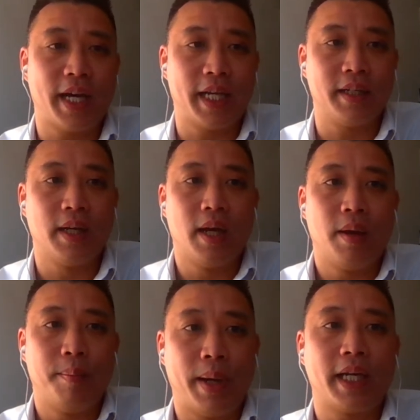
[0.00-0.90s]
and
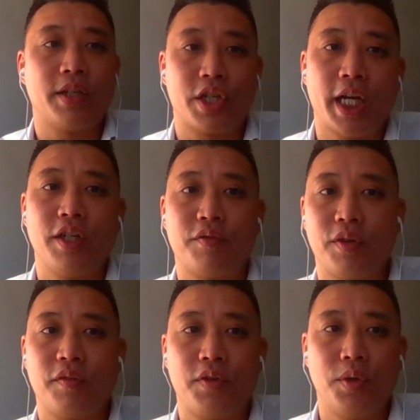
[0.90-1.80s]
make a change for
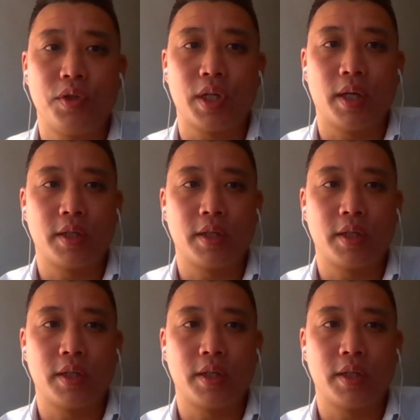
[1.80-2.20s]
the future.